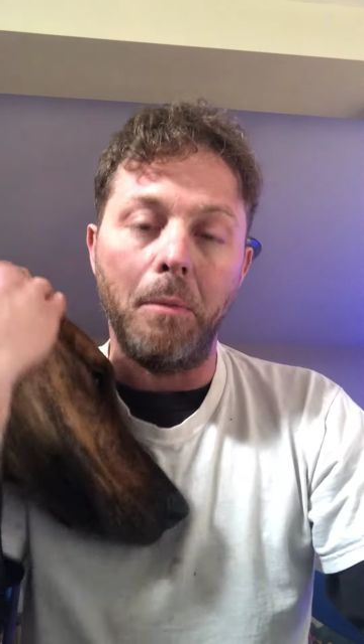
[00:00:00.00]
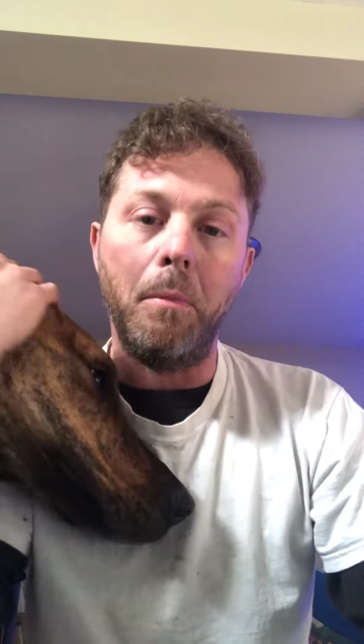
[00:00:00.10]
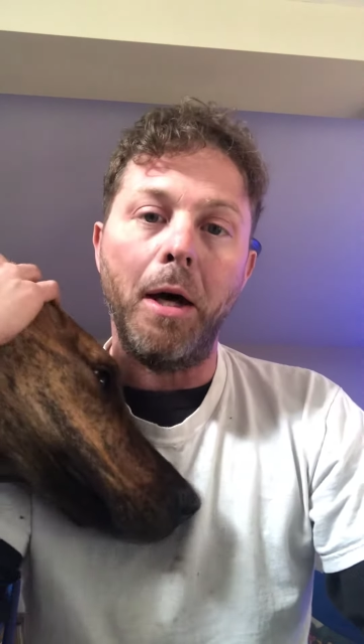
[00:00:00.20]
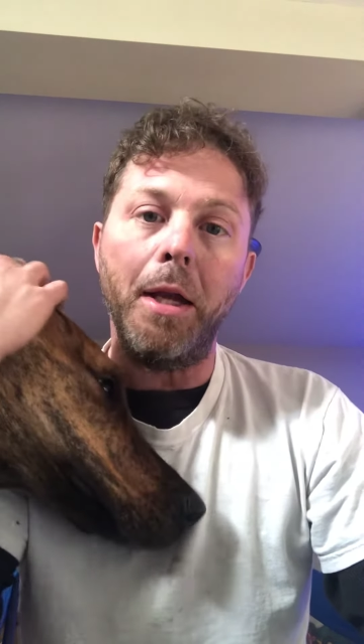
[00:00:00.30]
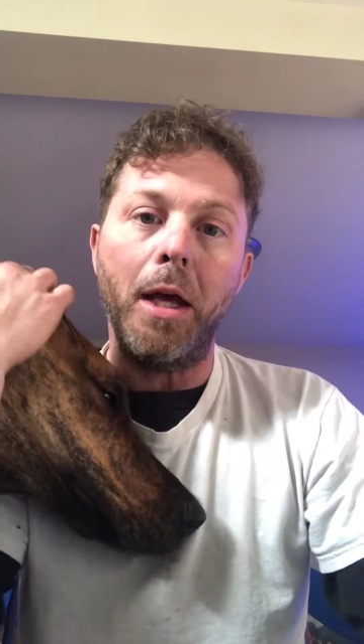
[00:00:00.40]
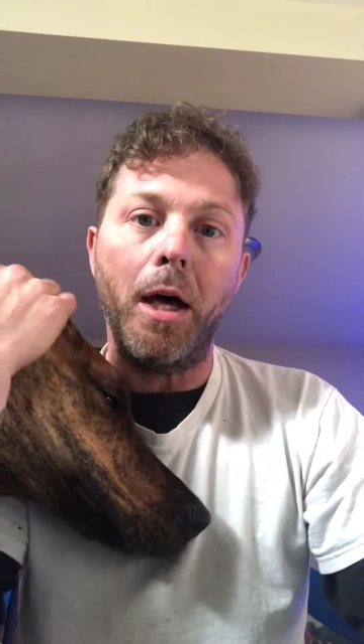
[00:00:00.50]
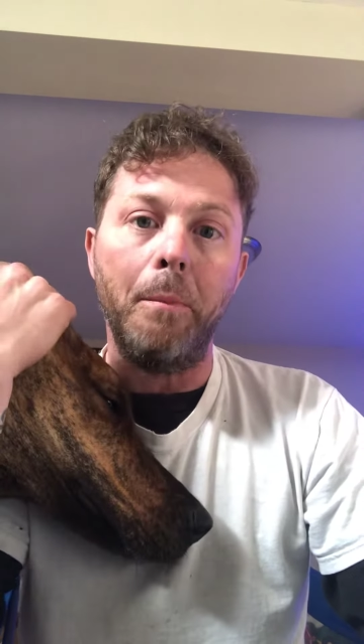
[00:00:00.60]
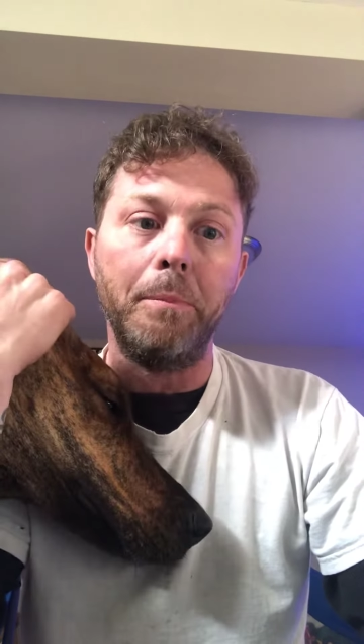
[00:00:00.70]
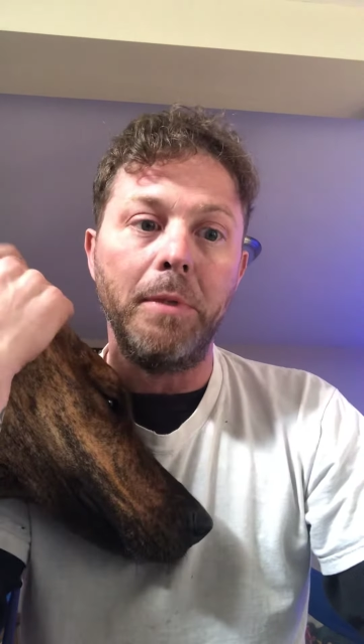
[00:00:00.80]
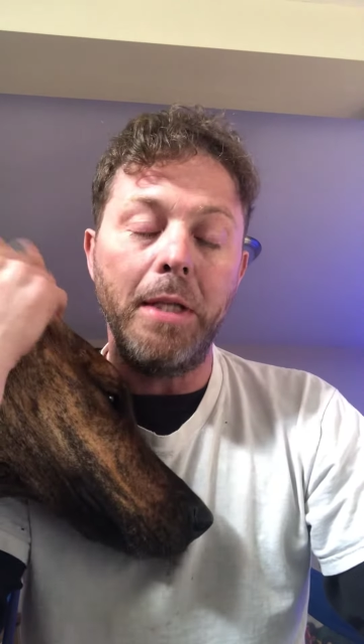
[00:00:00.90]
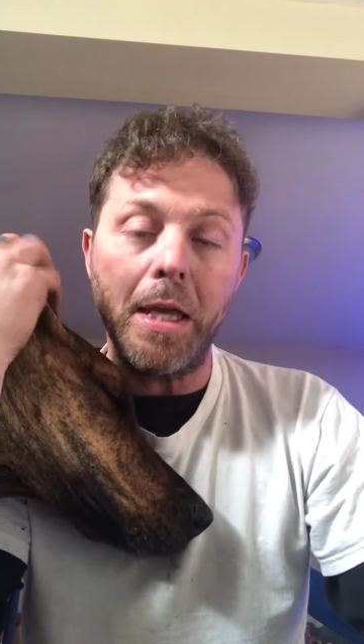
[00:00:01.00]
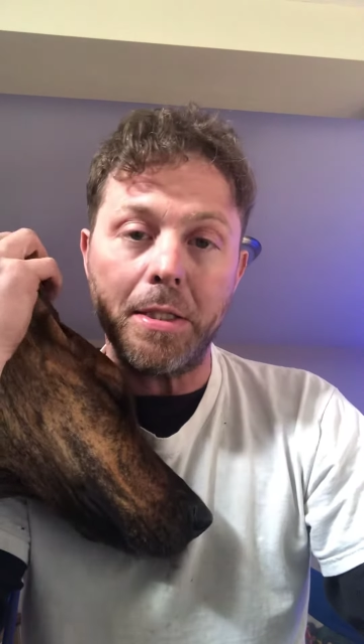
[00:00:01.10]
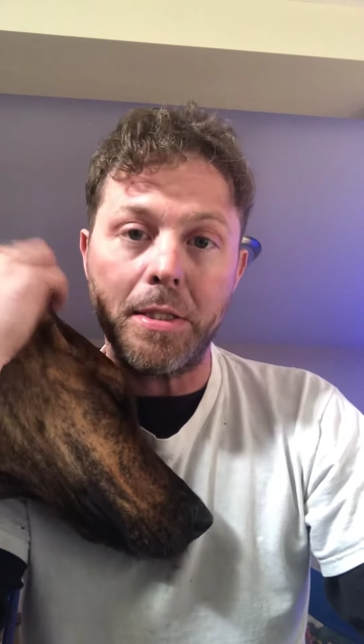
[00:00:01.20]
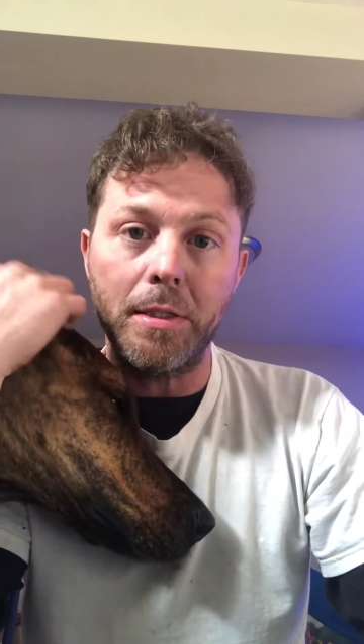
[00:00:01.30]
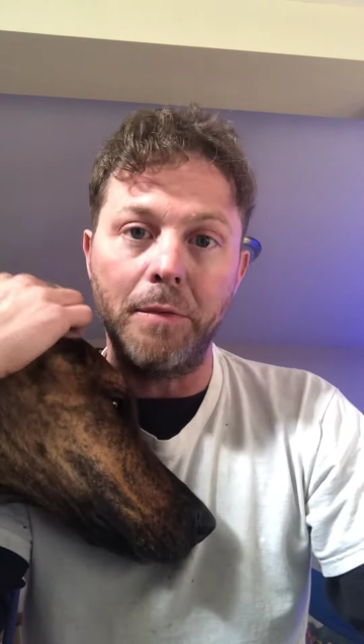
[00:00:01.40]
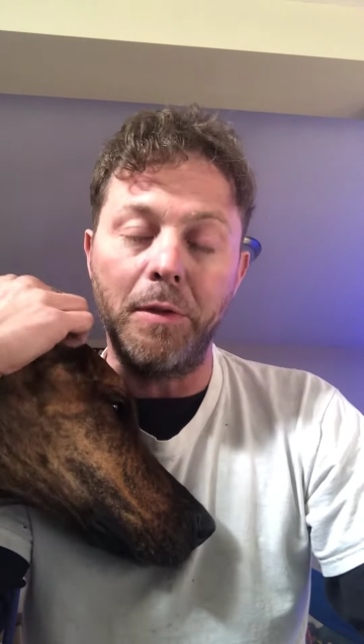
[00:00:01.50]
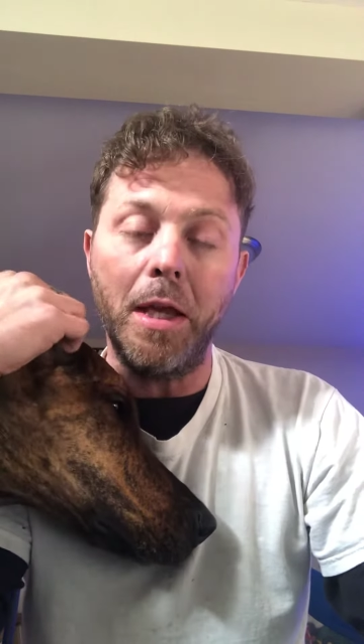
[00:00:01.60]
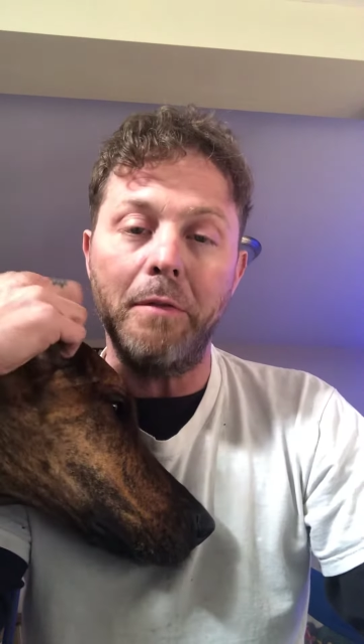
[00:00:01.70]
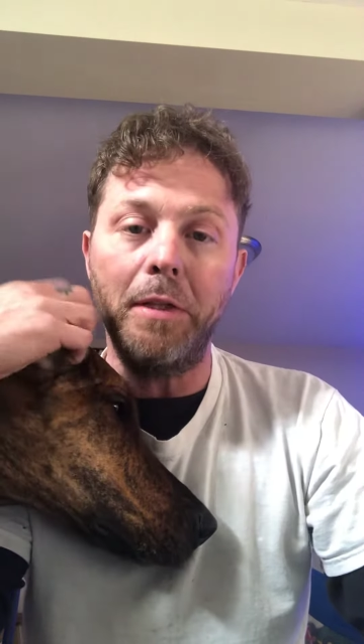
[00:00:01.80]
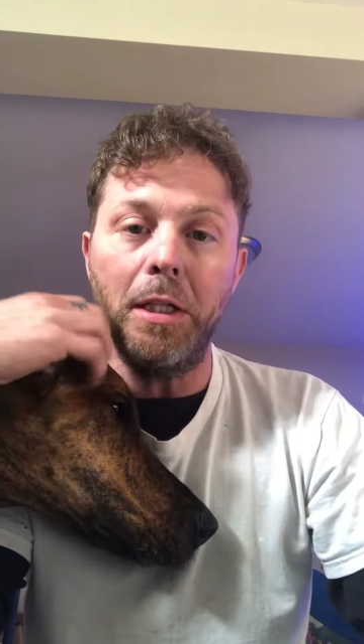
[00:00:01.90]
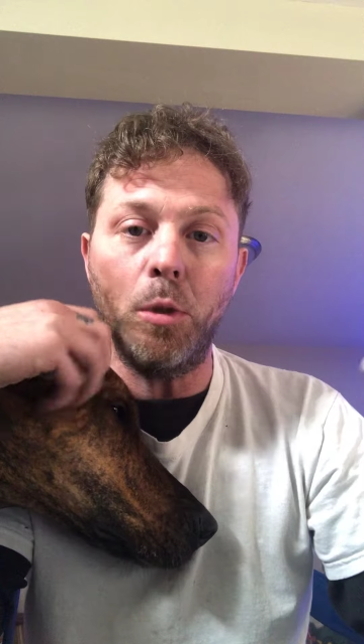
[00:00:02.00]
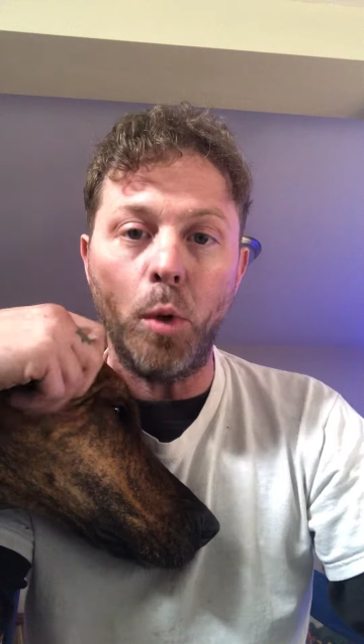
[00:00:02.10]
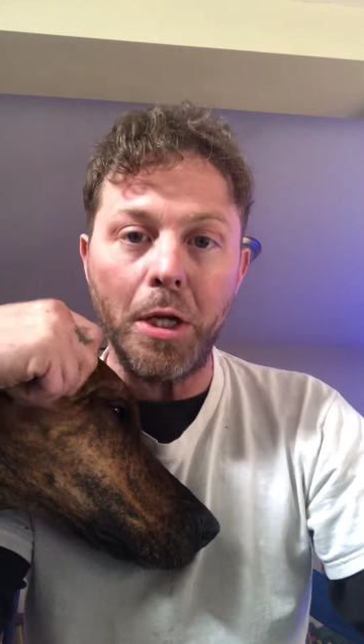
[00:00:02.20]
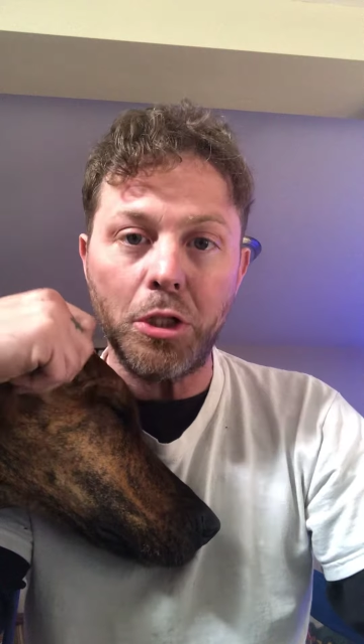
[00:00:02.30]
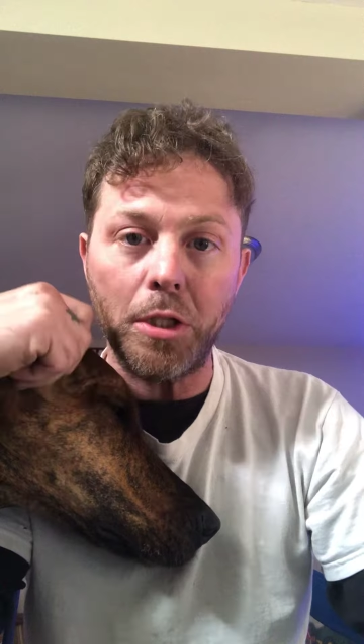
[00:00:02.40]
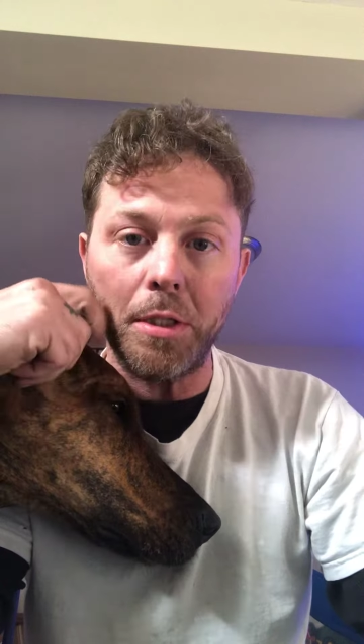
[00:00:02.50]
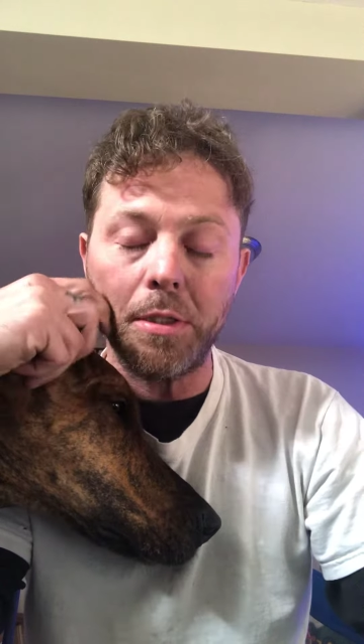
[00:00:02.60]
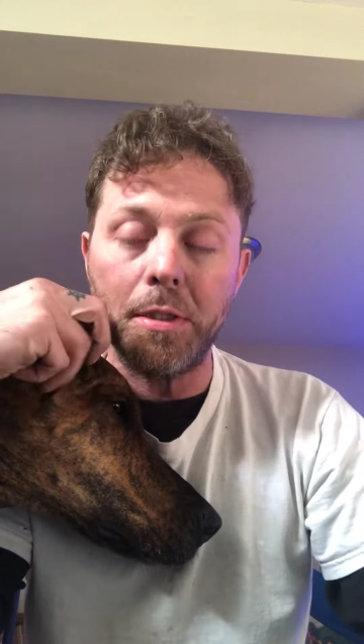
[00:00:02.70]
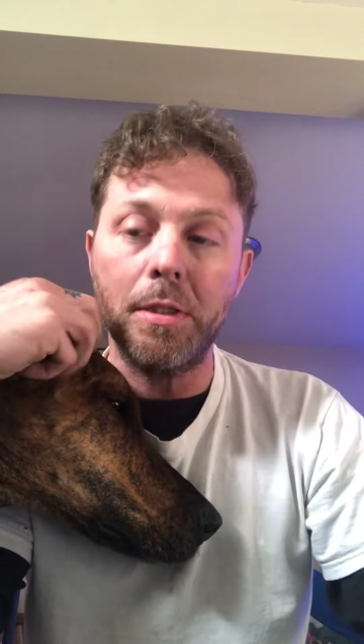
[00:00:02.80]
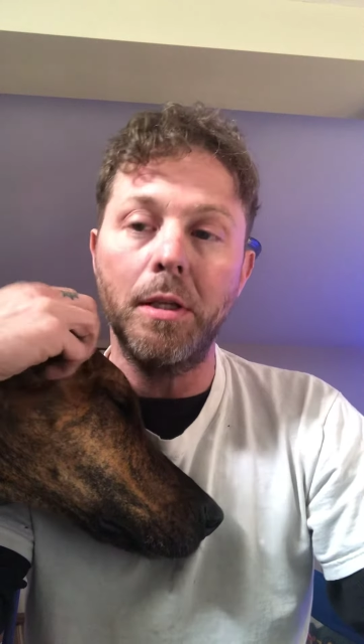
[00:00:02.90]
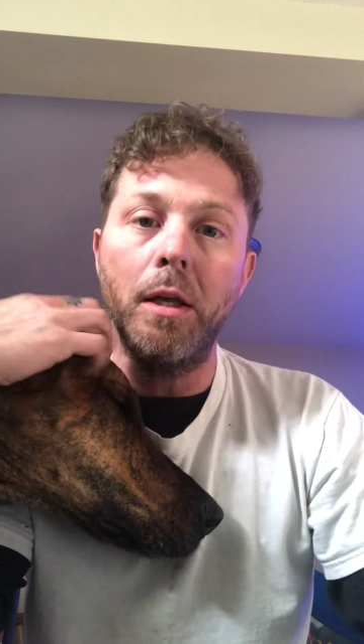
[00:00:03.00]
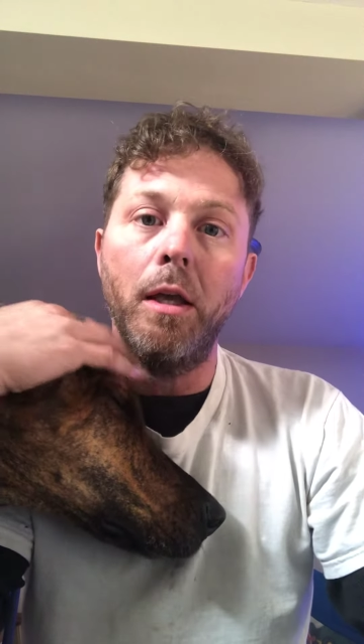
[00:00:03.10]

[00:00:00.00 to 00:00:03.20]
But um, yes, if you have any questions,